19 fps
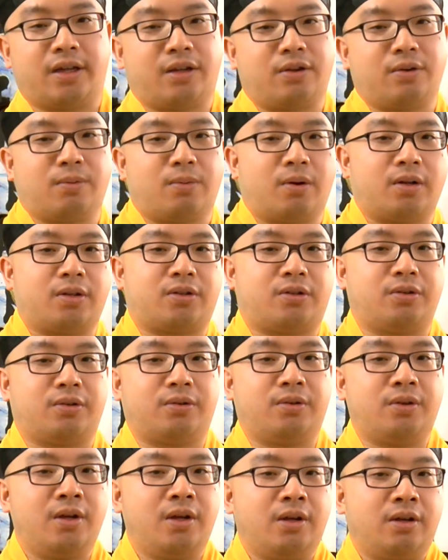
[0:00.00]
You want to,
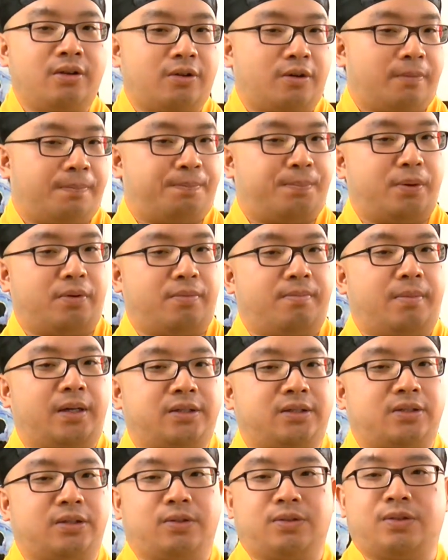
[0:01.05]
you know, build
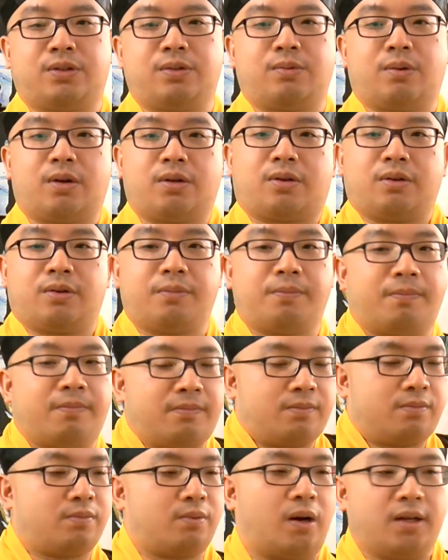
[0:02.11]
muscles, you want to
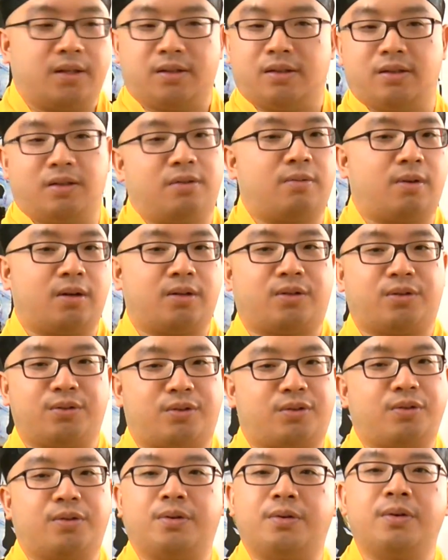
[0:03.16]
run, you want to
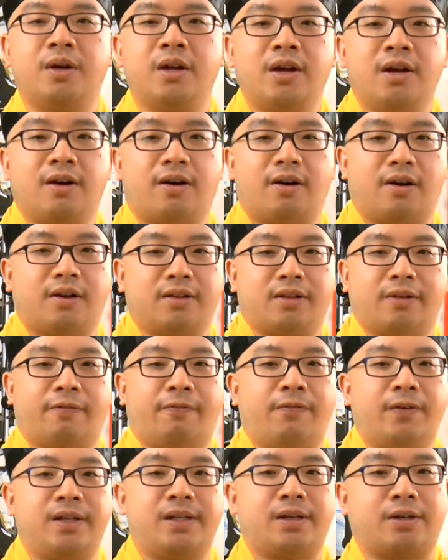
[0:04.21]
do all the
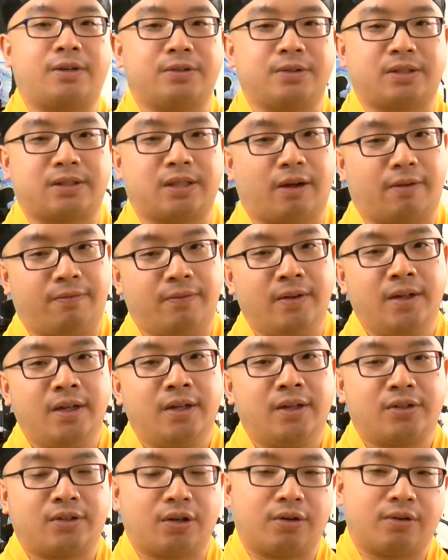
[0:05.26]
physical stuff.
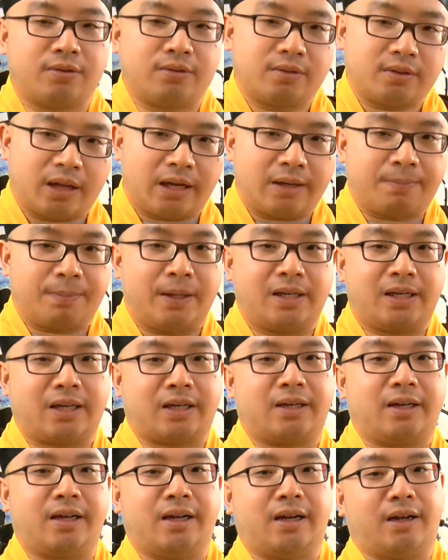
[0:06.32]
So that's
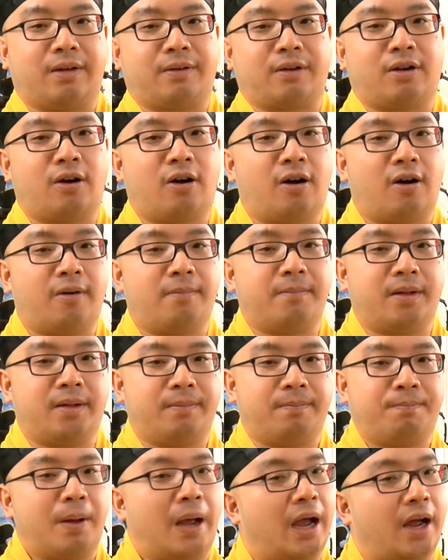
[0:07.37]
basically a
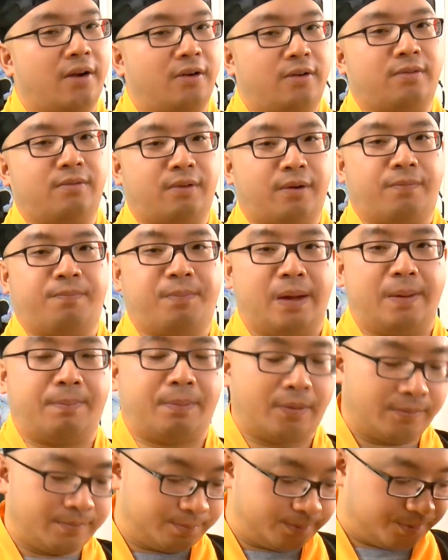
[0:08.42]
common pattern with
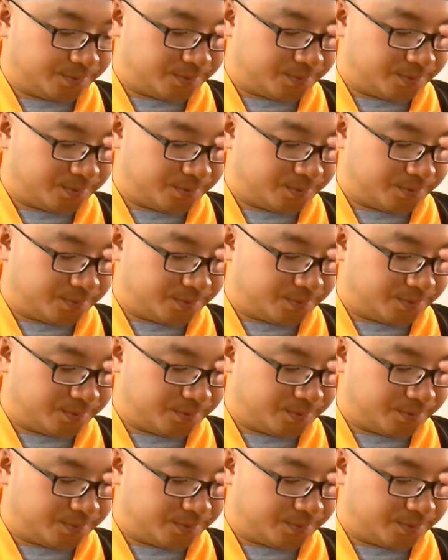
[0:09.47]
people.